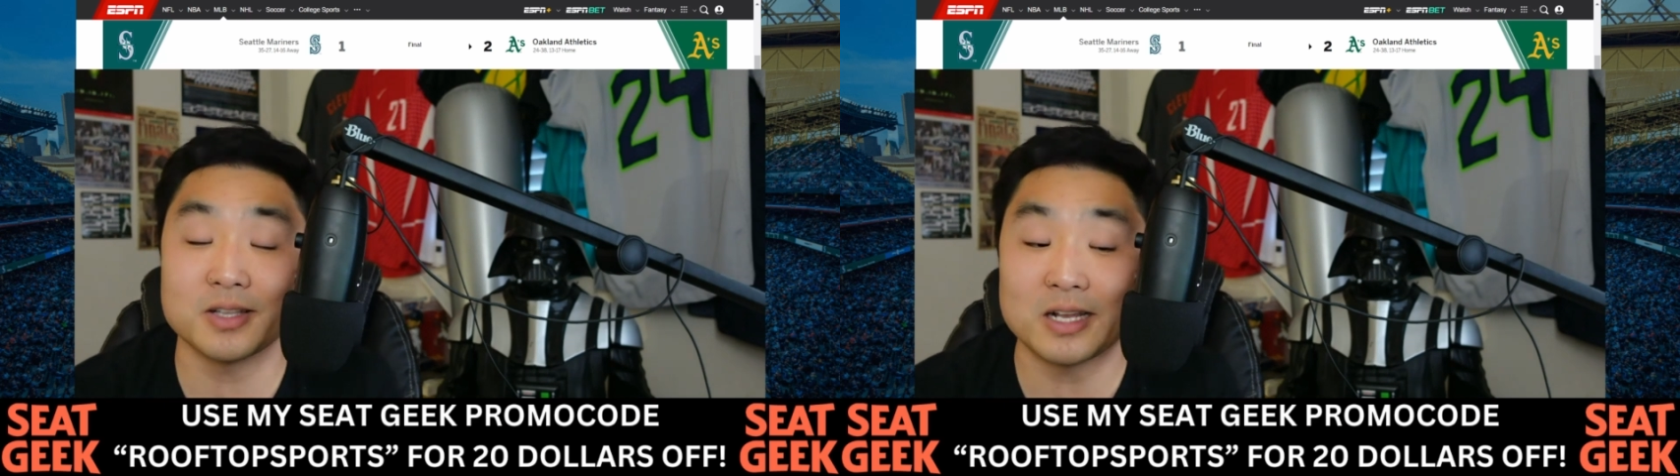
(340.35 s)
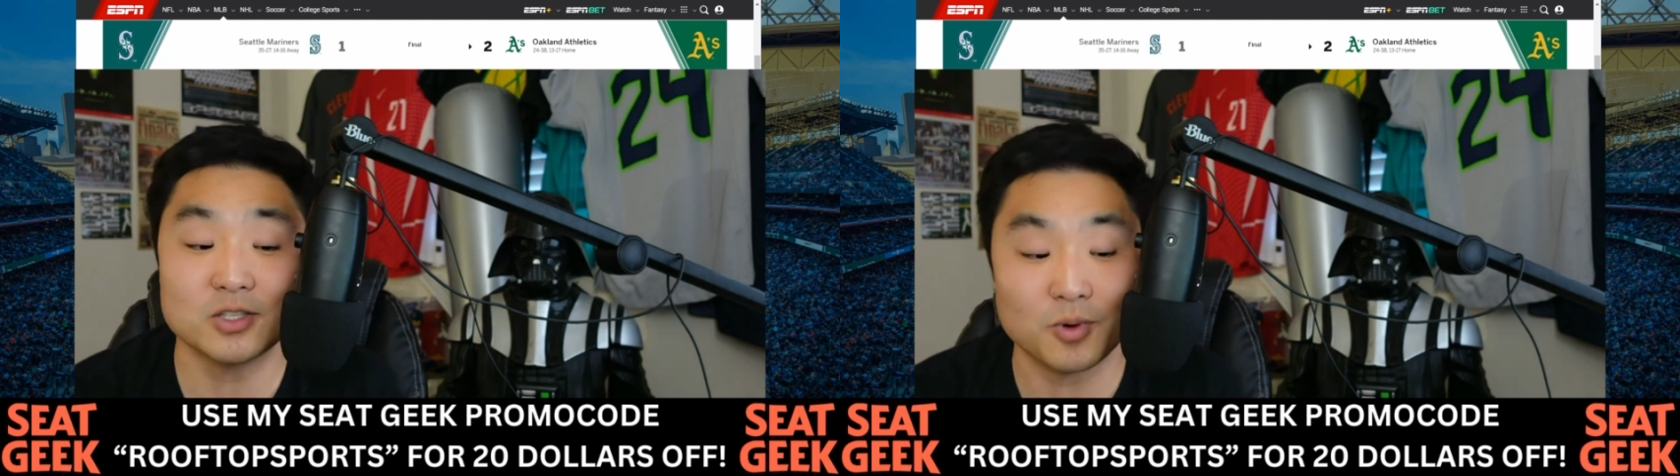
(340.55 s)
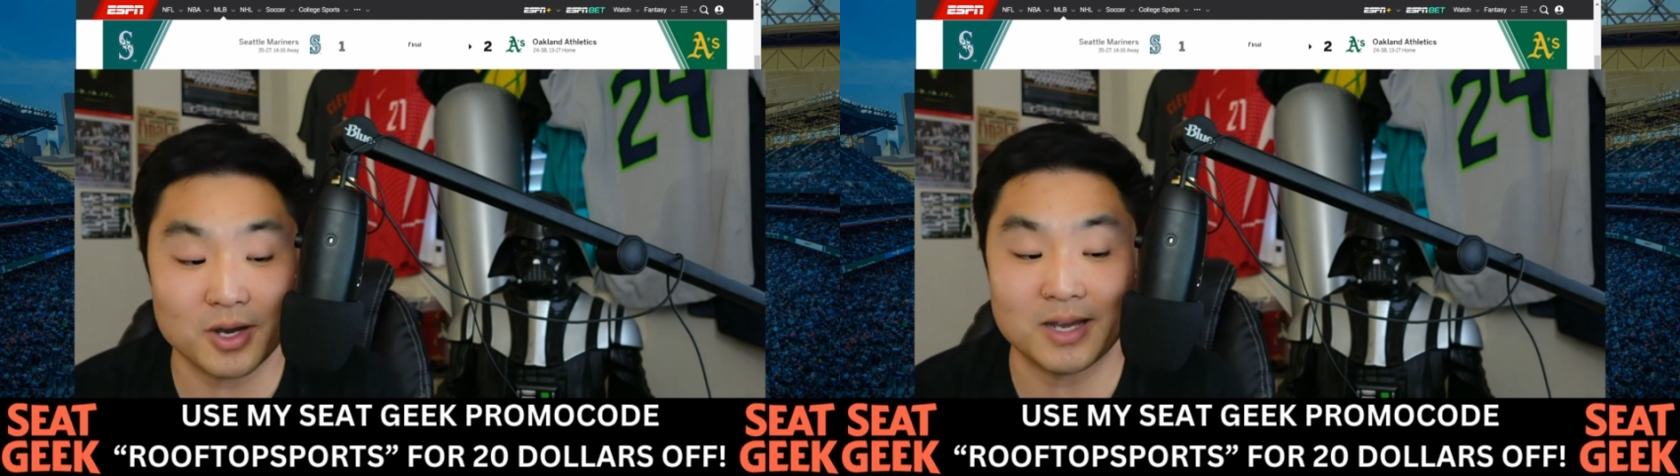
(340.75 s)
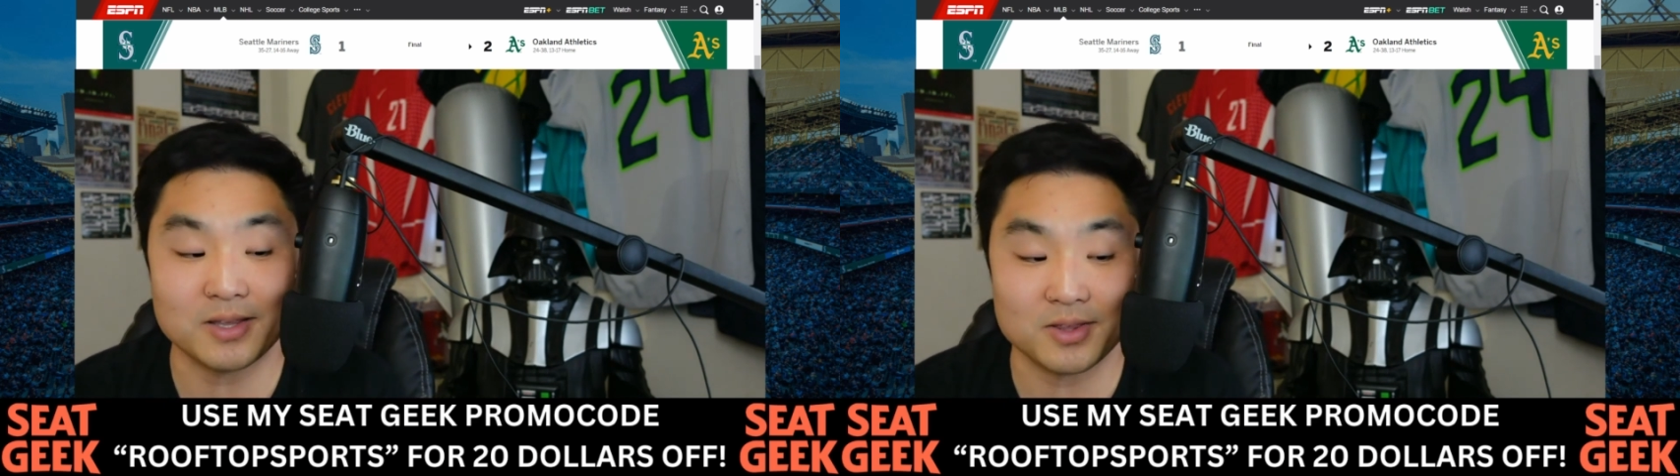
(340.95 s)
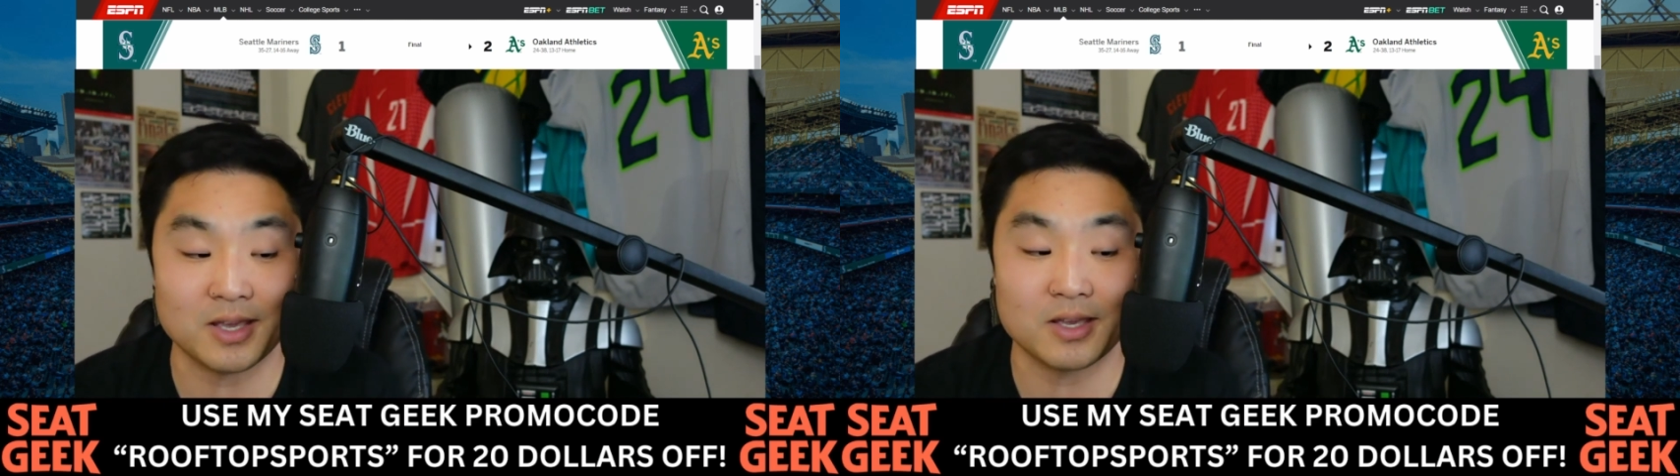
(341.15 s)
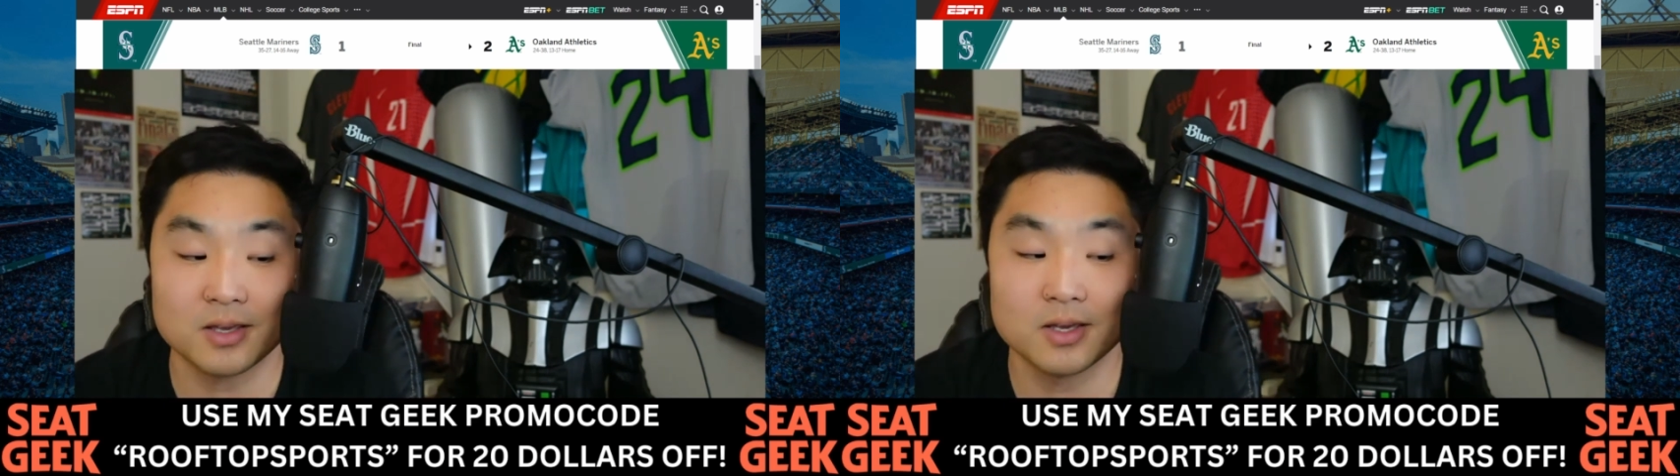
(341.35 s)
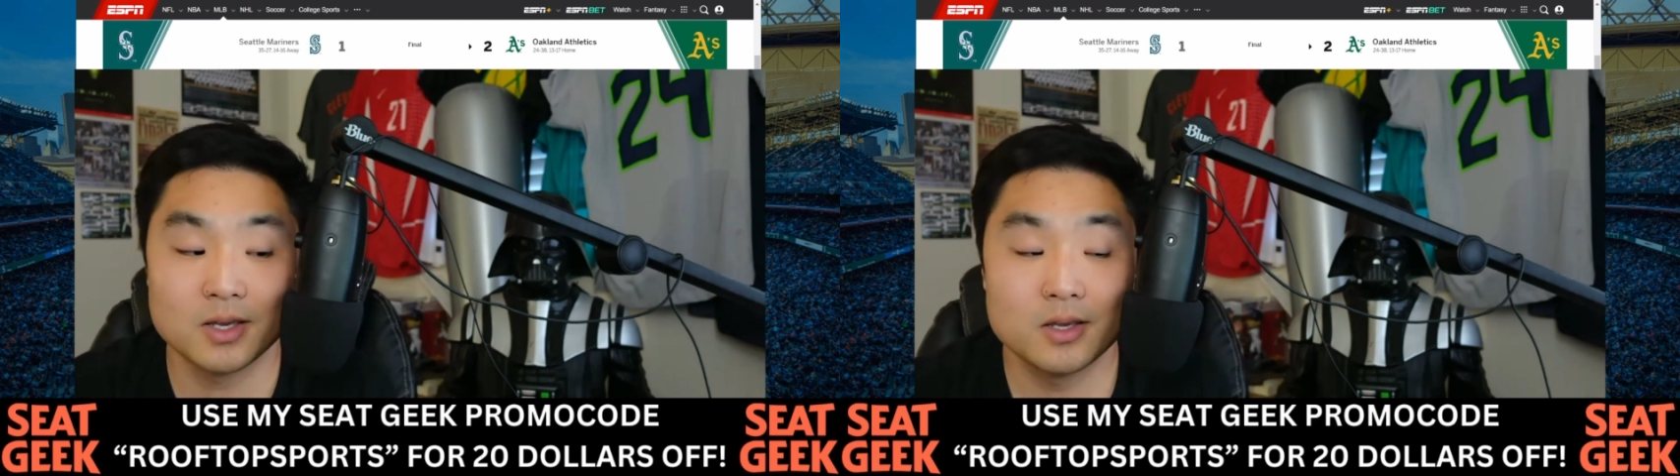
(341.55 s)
and that's why i think